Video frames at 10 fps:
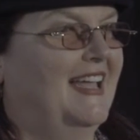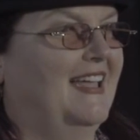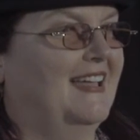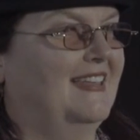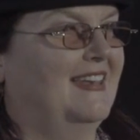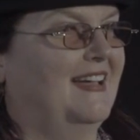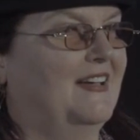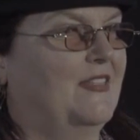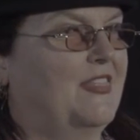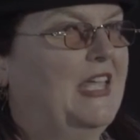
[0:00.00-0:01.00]
And
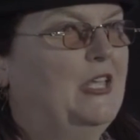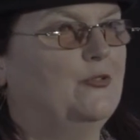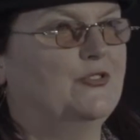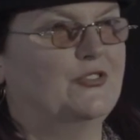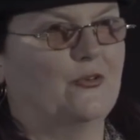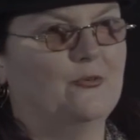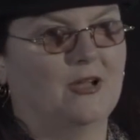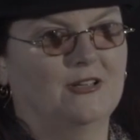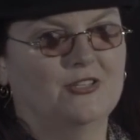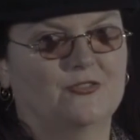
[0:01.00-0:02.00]
thank you so
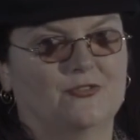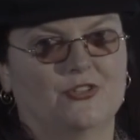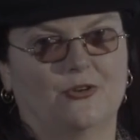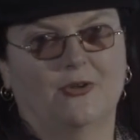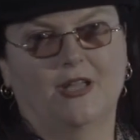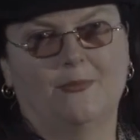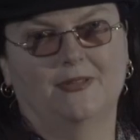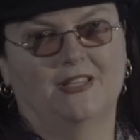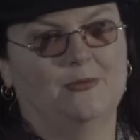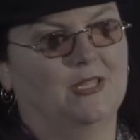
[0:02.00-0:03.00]
much for showing up
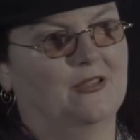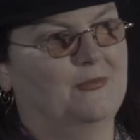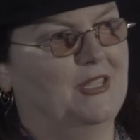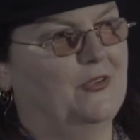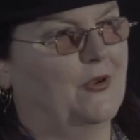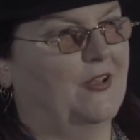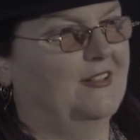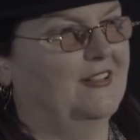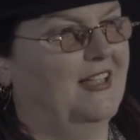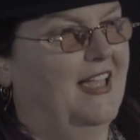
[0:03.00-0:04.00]
and letting me come meet you
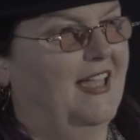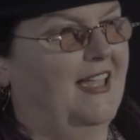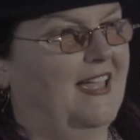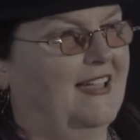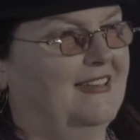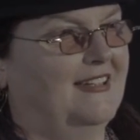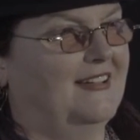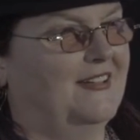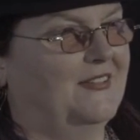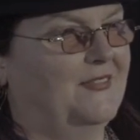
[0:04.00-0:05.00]
all. And
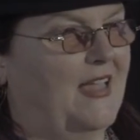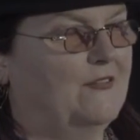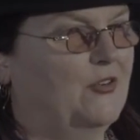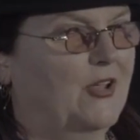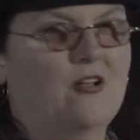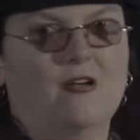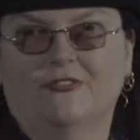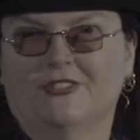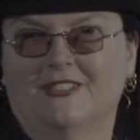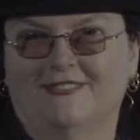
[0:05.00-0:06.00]
have a great conference.